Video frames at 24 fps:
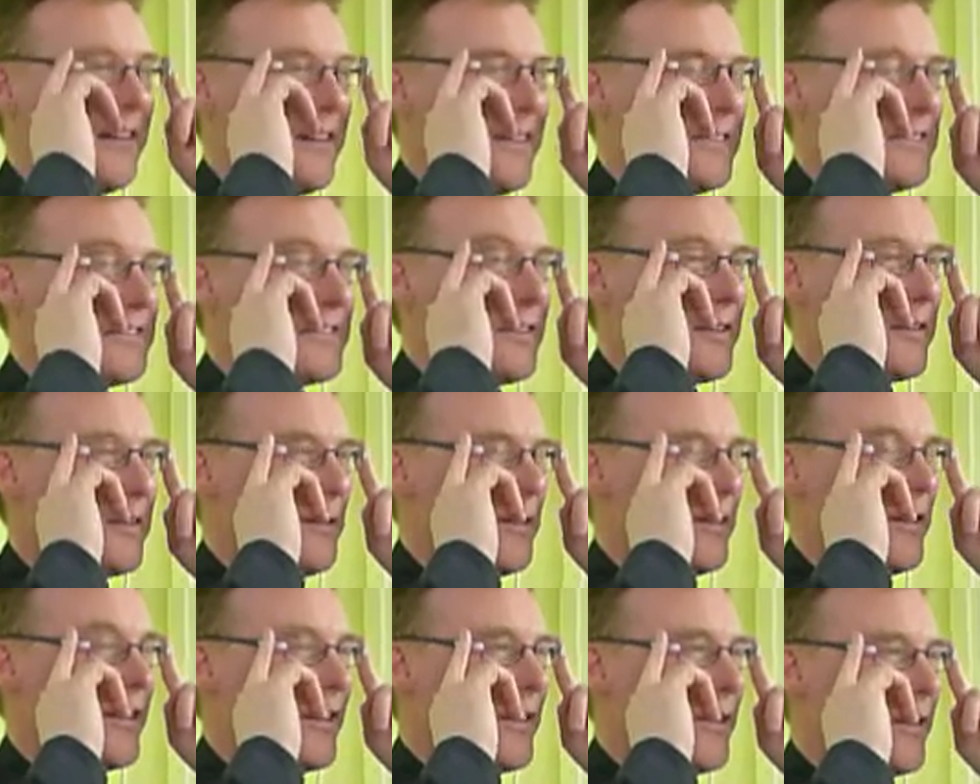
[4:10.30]

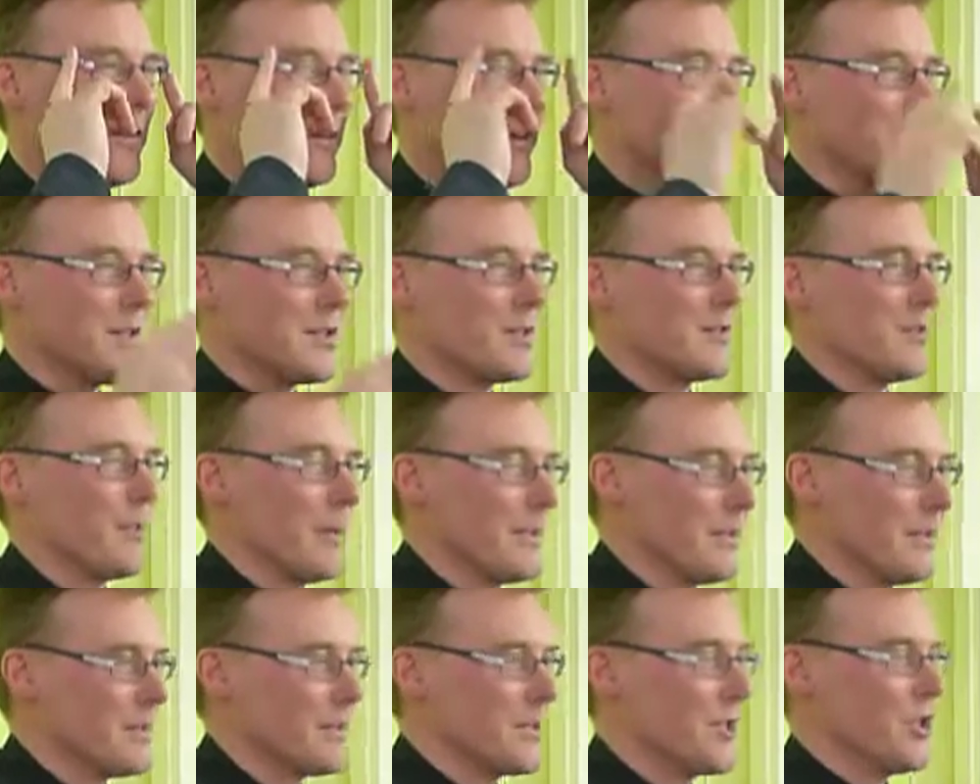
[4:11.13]
So I
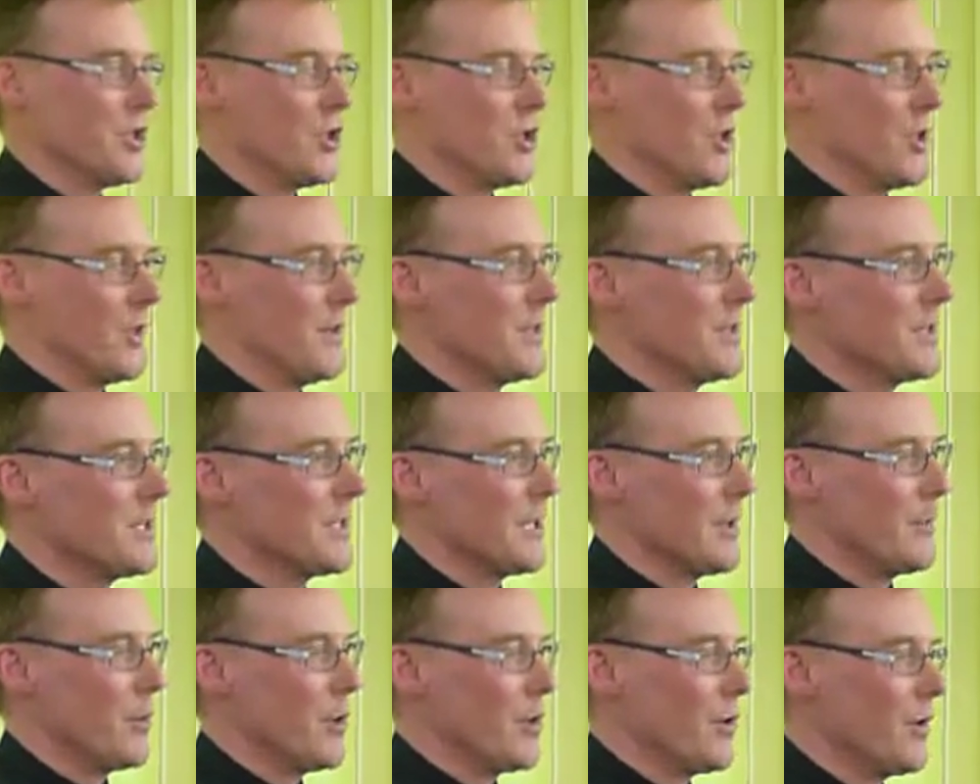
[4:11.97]
went to St John's
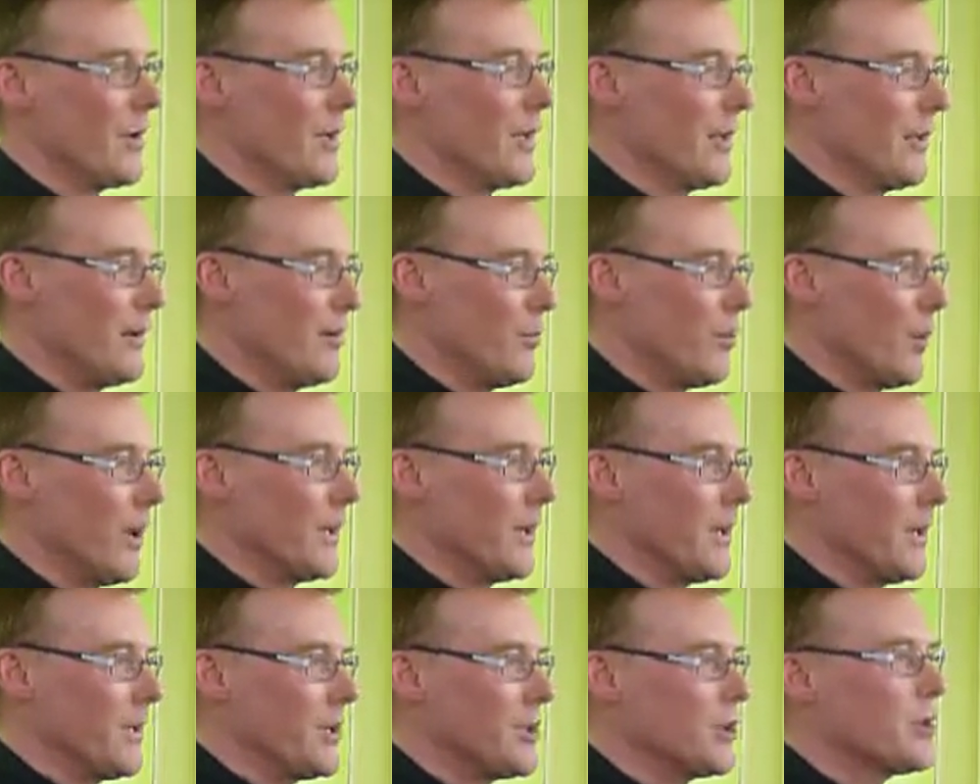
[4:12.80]
Seminary in
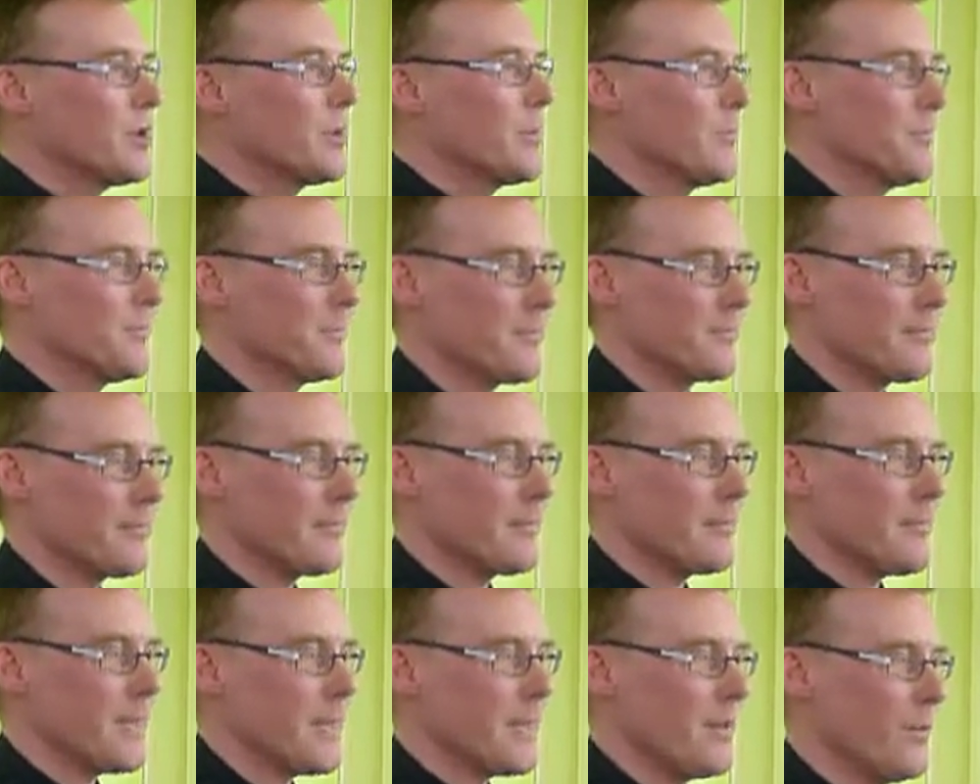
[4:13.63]
Wonersh,
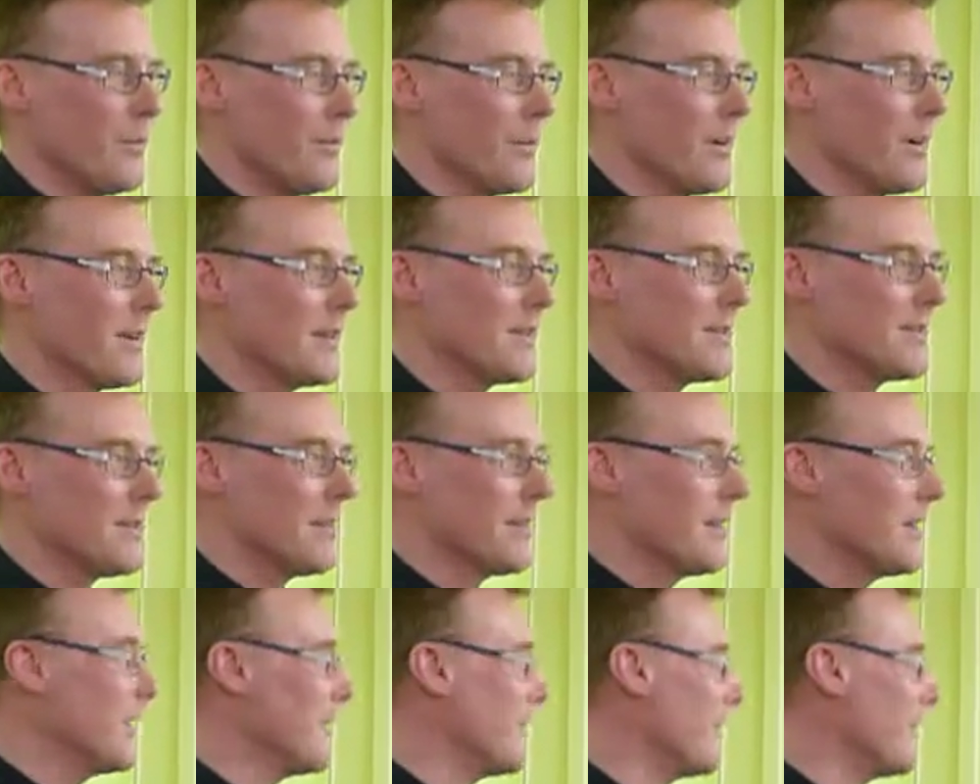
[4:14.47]
where I studied